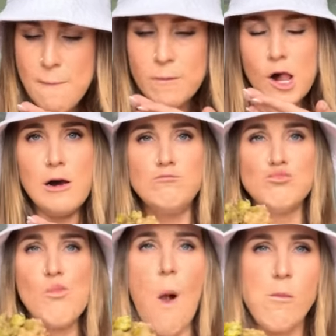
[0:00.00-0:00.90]
That's
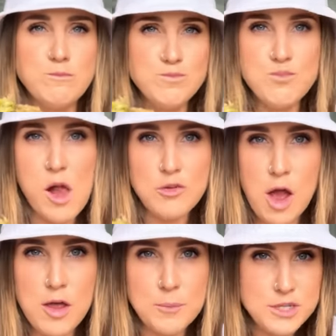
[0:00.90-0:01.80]
good. It's
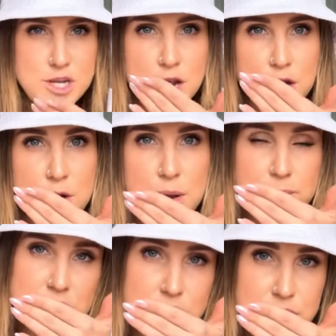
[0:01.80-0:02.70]
got like potato
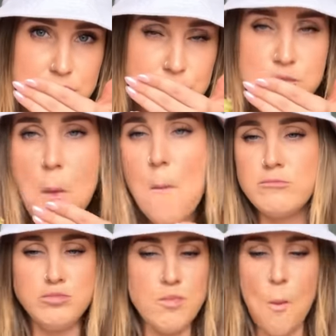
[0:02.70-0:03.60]
and peas.
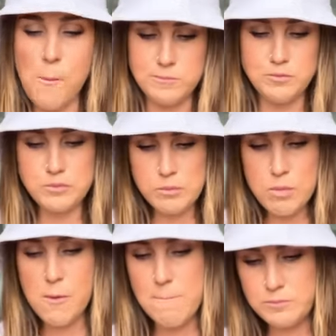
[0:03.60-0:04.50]
Mm.